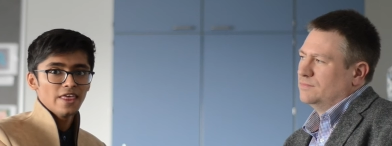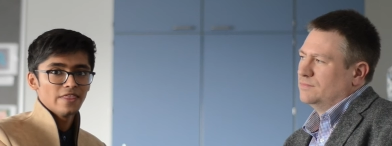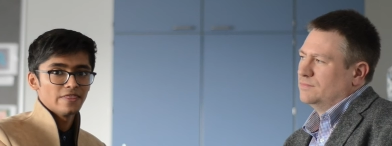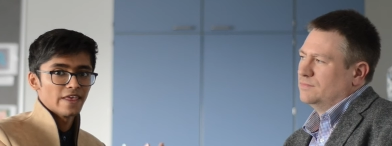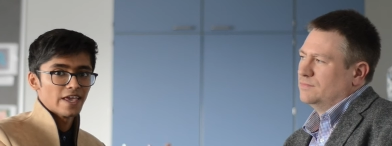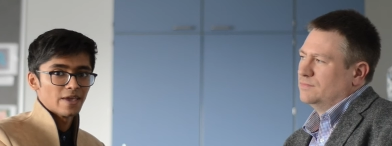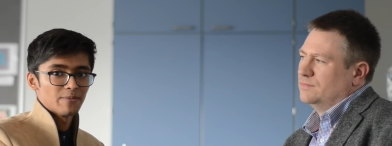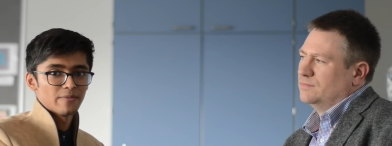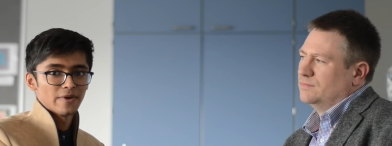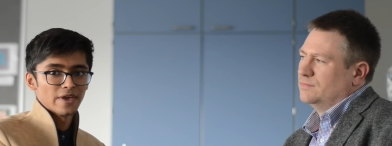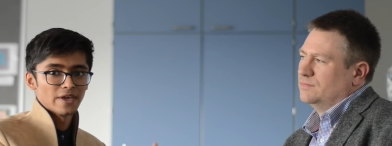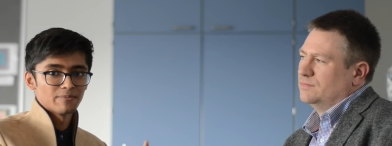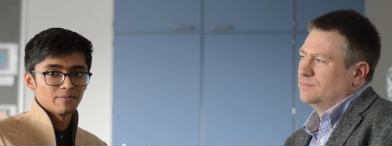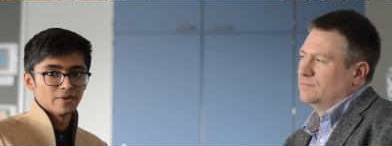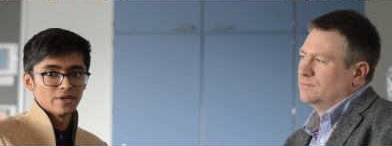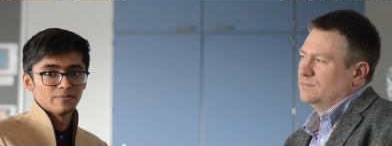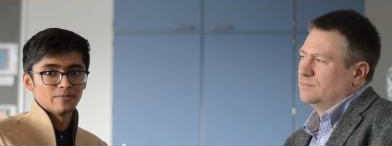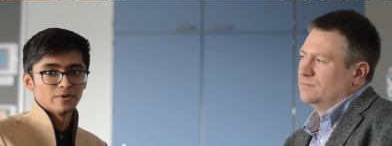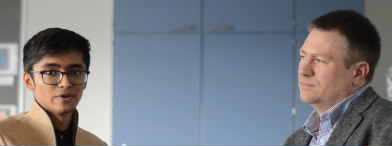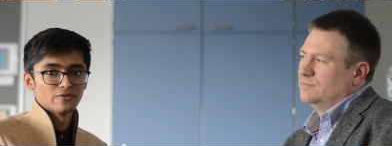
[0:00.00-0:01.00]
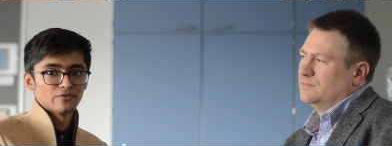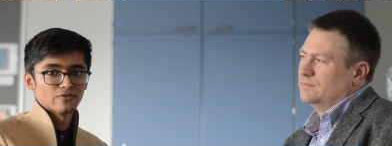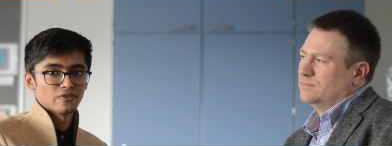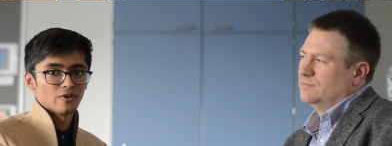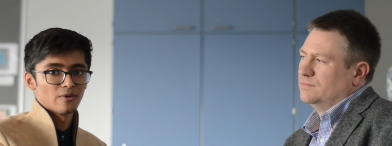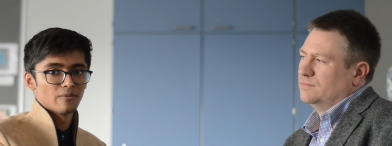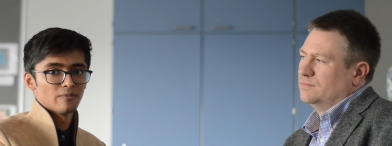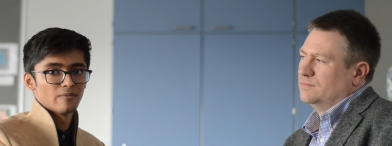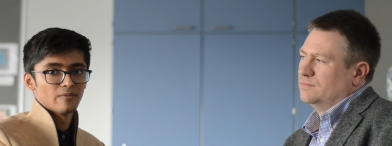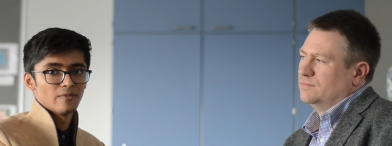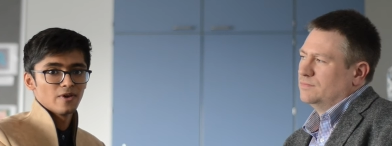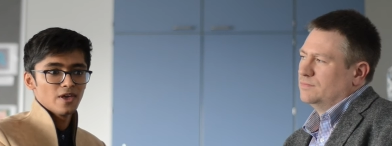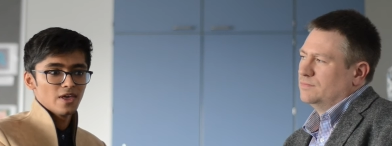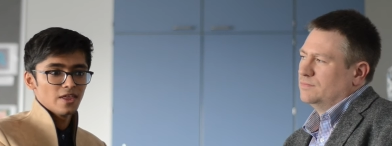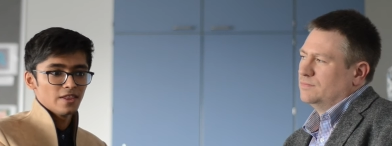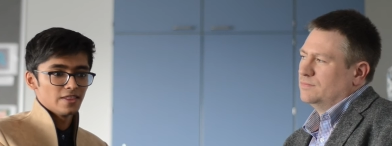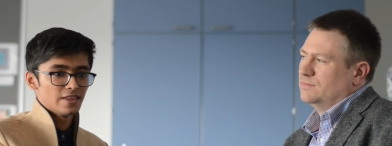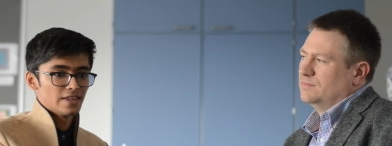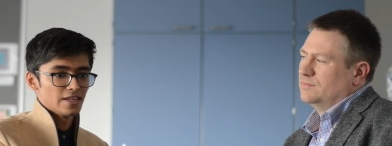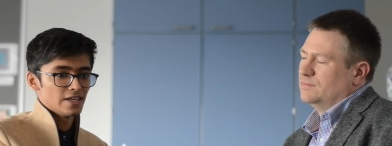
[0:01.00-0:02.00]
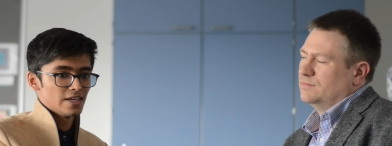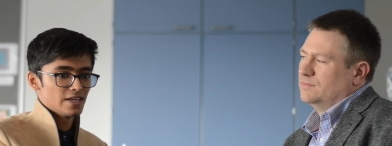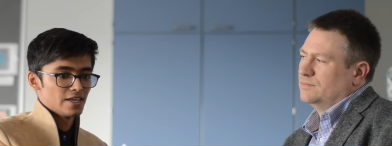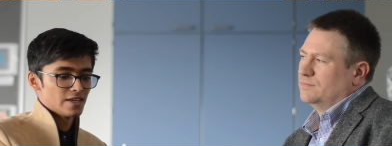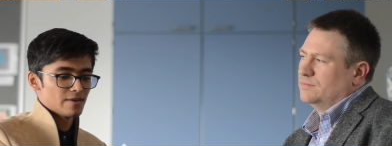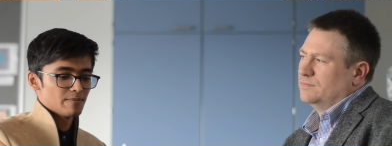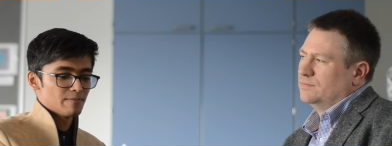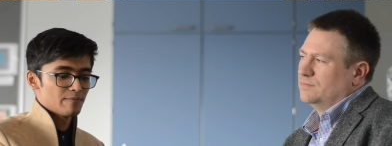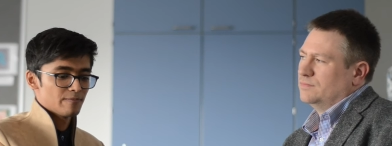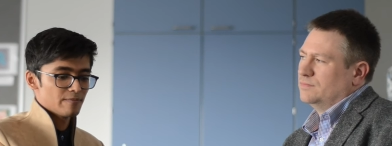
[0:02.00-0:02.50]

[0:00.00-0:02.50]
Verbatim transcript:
Speaker 1: they pick people from the